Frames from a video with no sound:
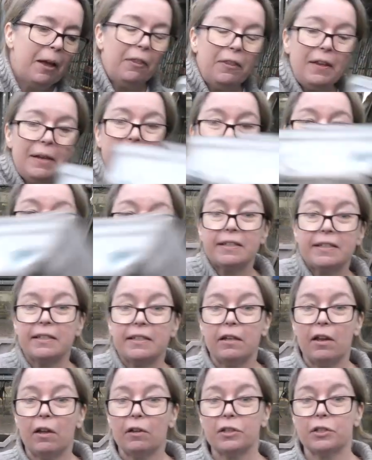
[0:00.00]
there's a
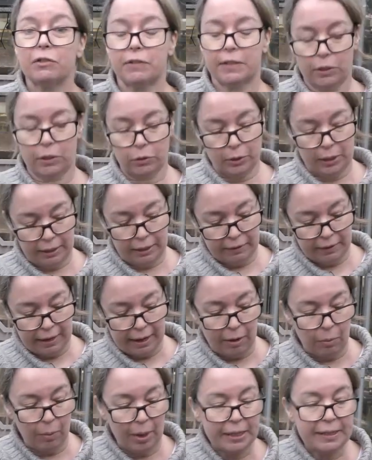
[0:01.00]
lot of soil in
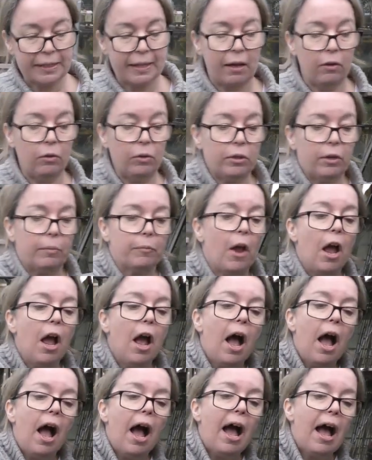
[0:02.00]
there. Where's that all come
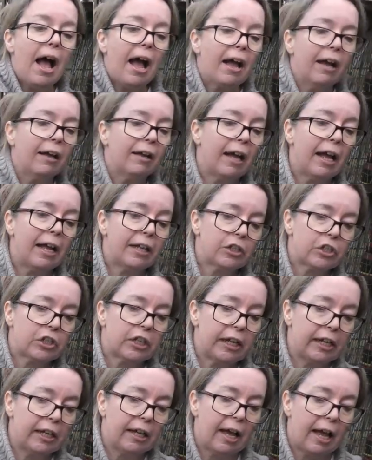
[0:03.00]
from?
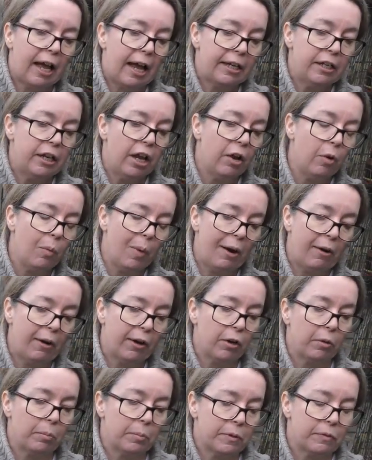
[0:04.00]
Actually, I know where it
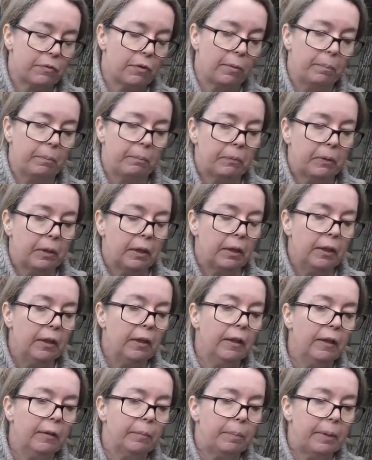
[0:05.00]
comes from,
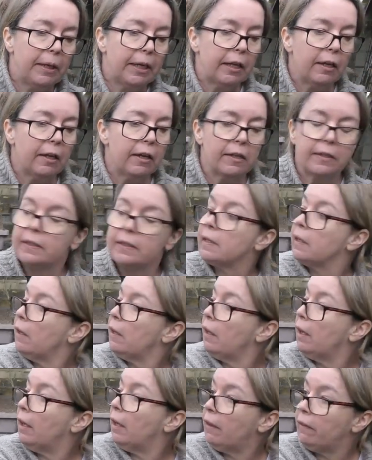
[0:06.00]
because
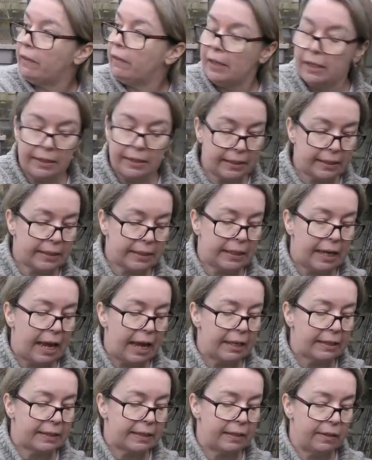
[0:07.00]
these
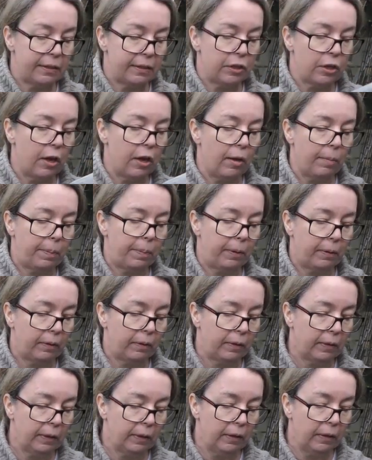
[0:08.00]
slats at the top
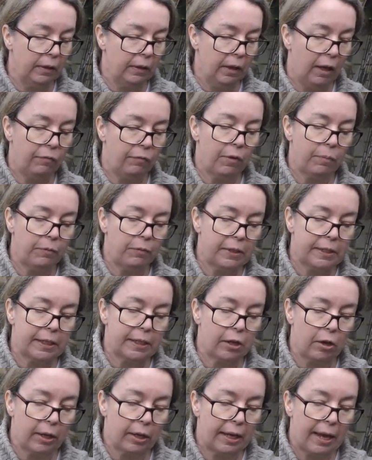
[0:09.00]
have obviously
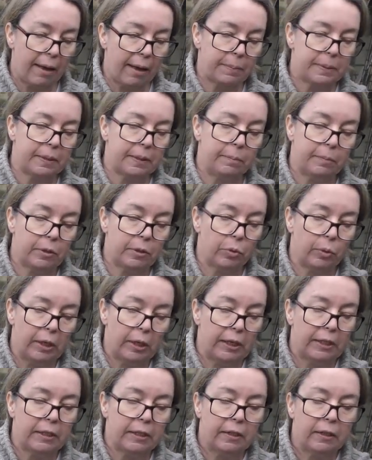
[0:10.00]
got gaps in
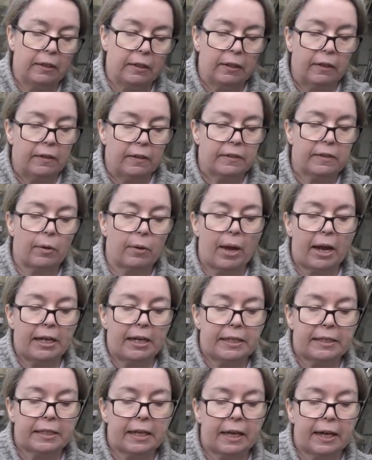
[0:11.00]
between. So
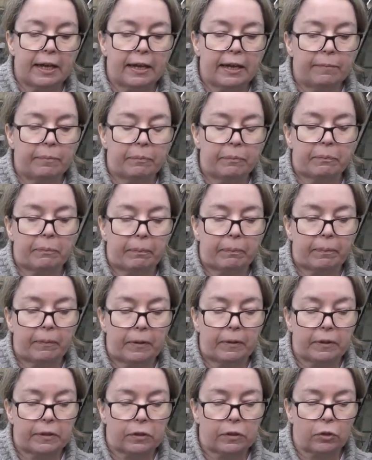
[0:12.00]
anytime
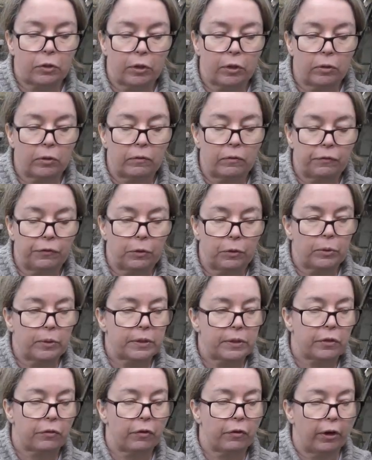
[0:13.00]
the soil falls
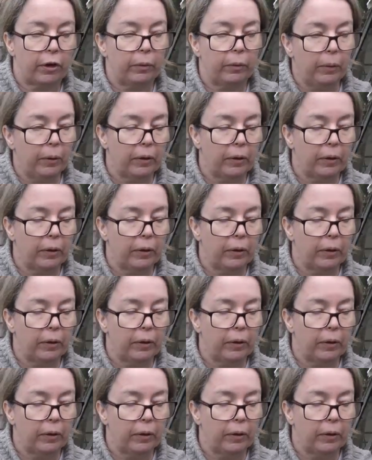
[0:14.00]
through,